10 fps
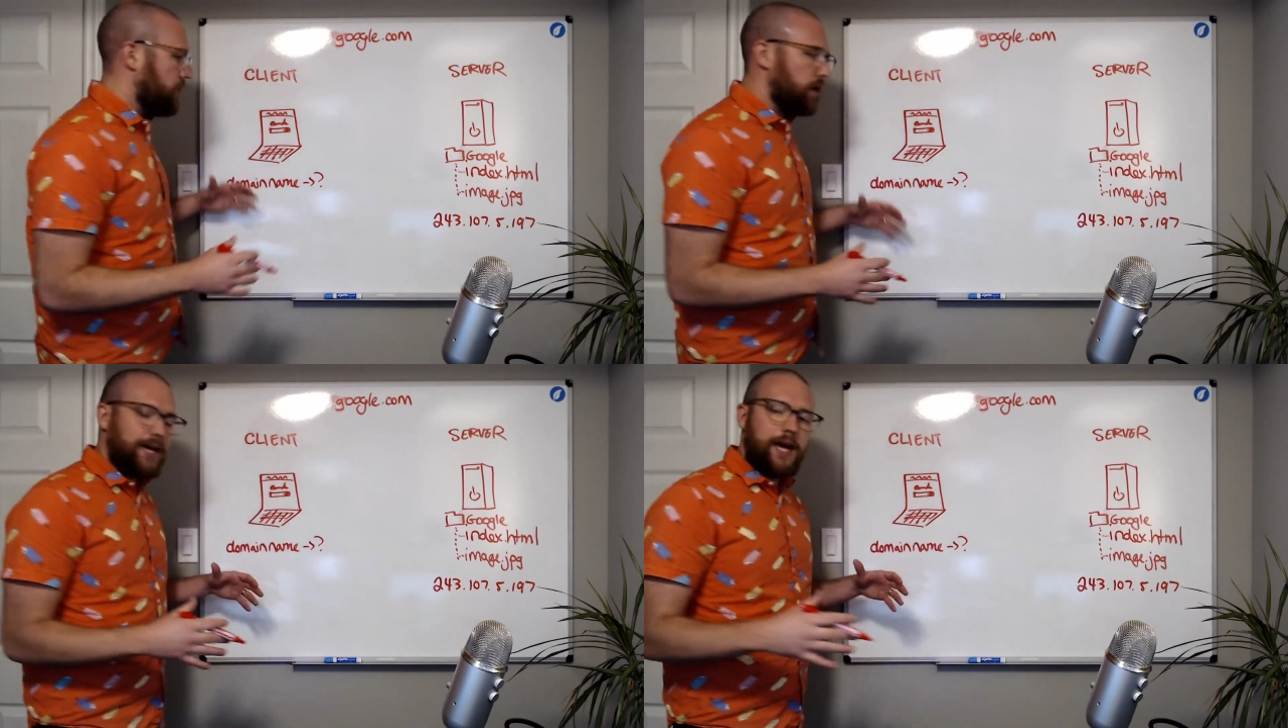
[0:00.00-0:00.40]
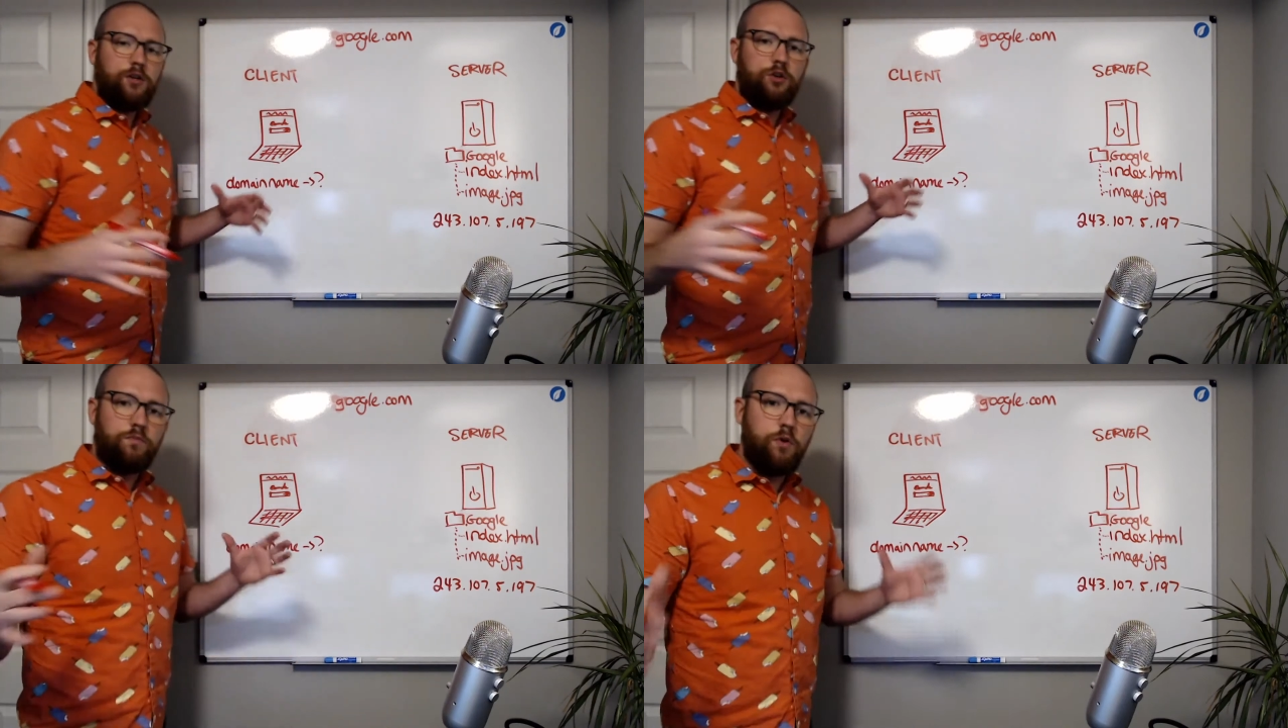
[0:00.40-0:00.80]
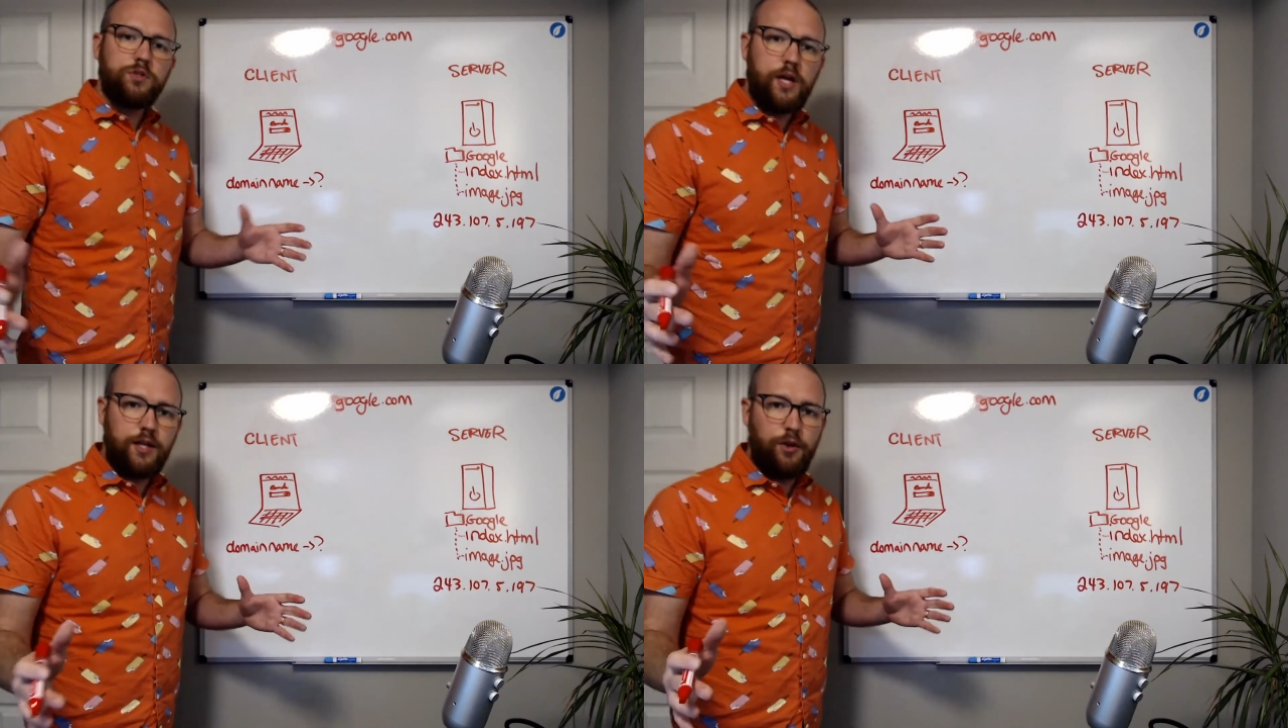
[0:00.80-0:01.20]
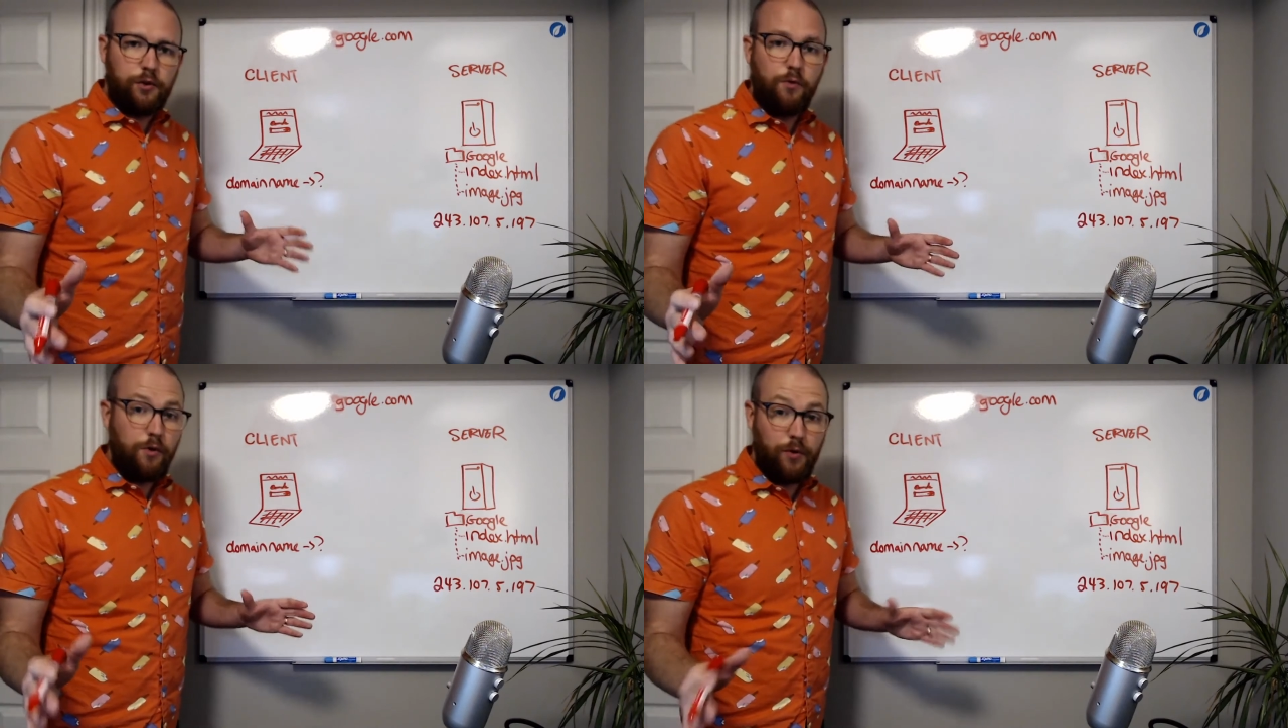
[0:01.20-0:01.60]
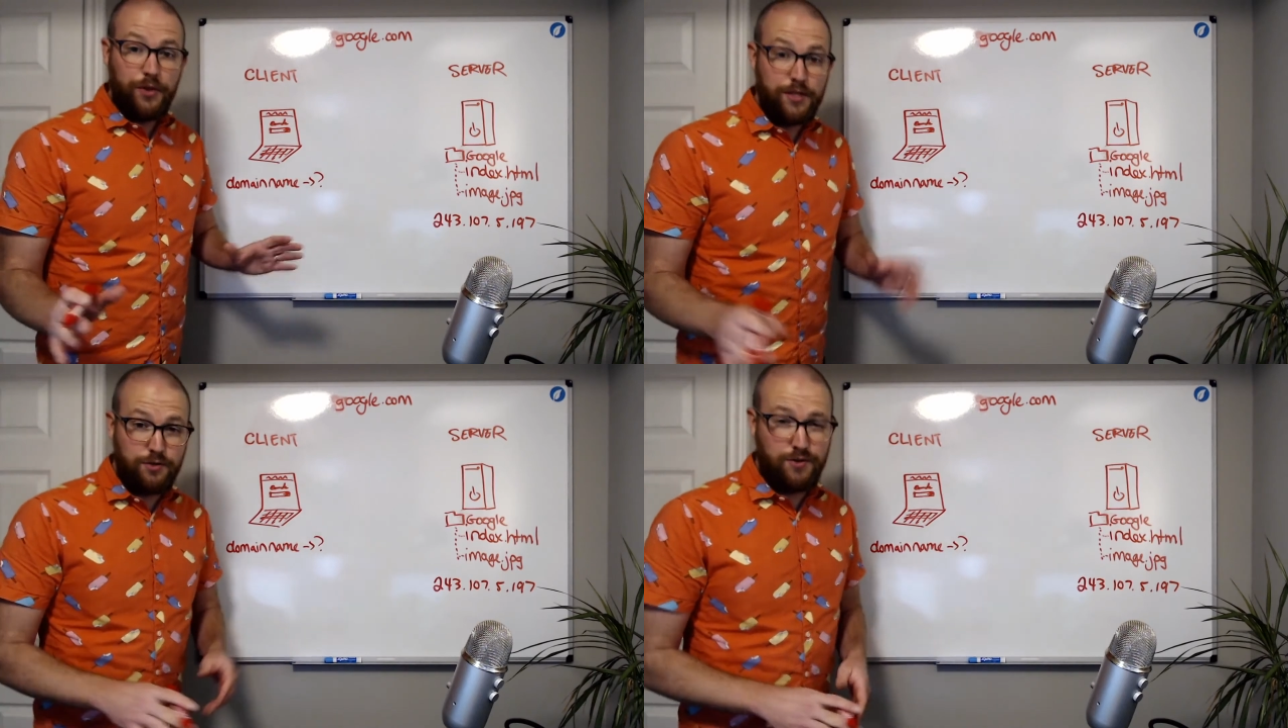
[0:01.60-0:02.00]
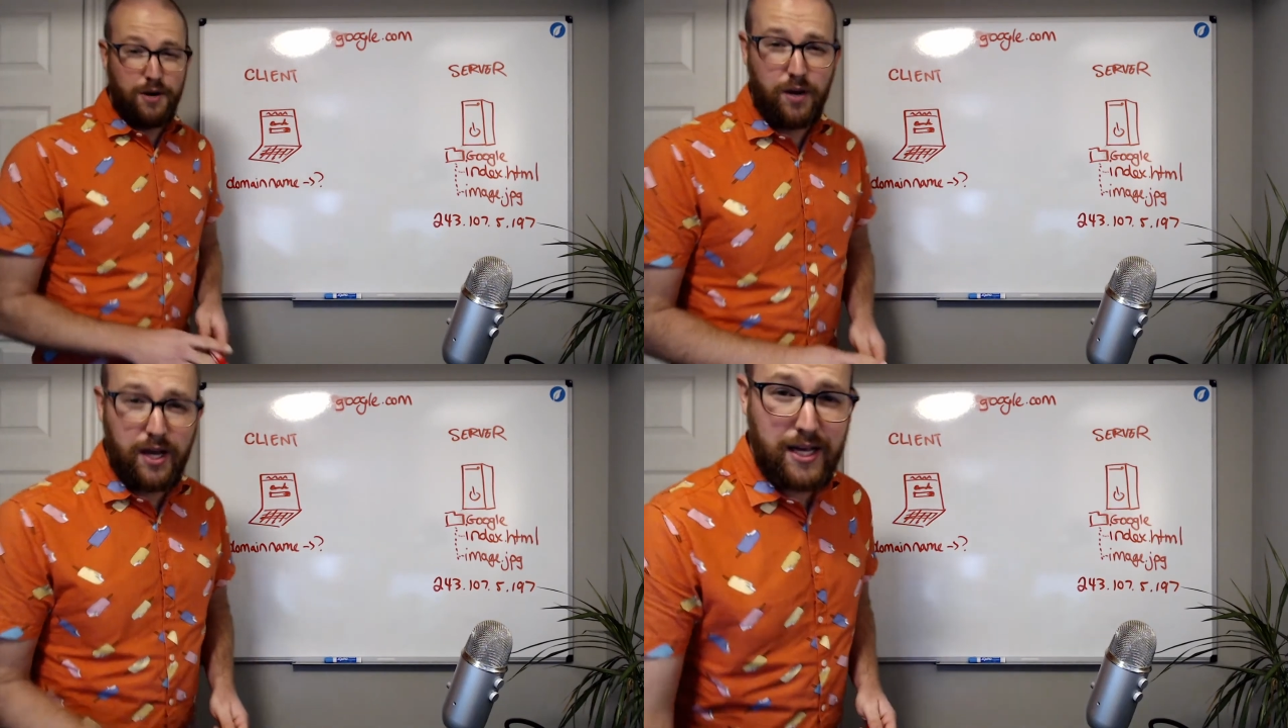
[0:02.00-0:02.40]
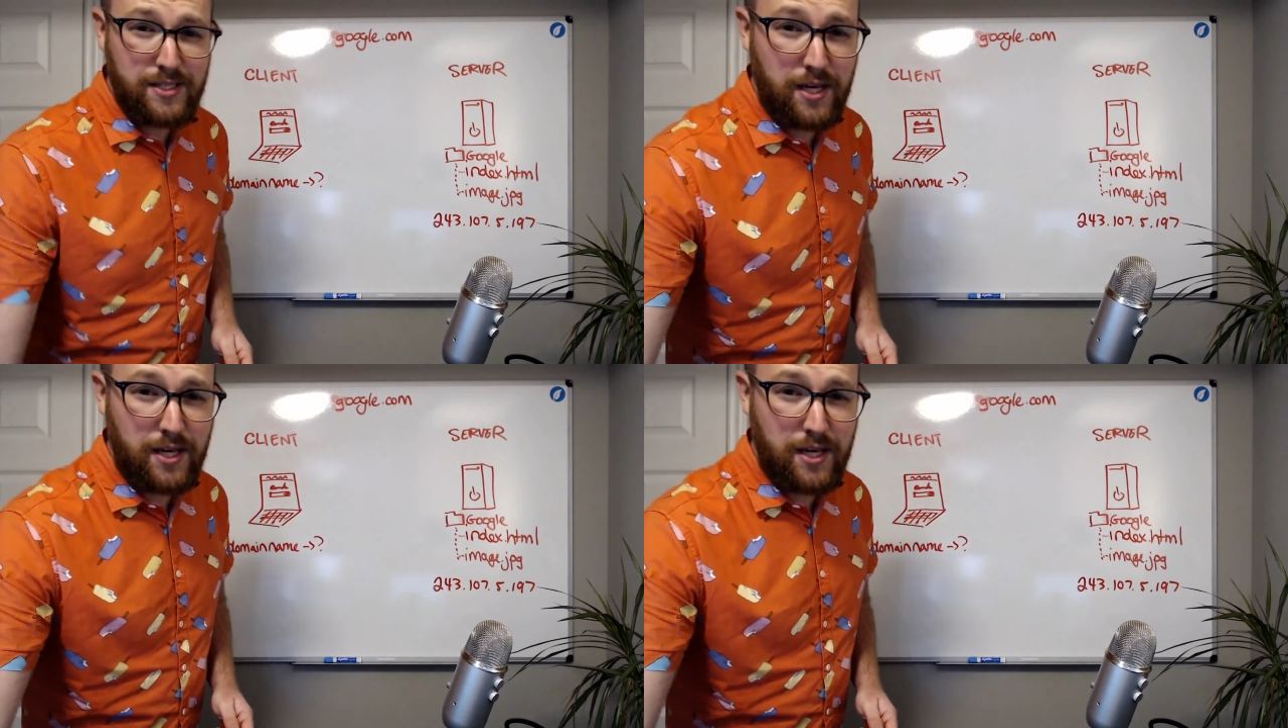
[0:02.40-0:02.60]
again, you'll most likely learn more about this in your network class.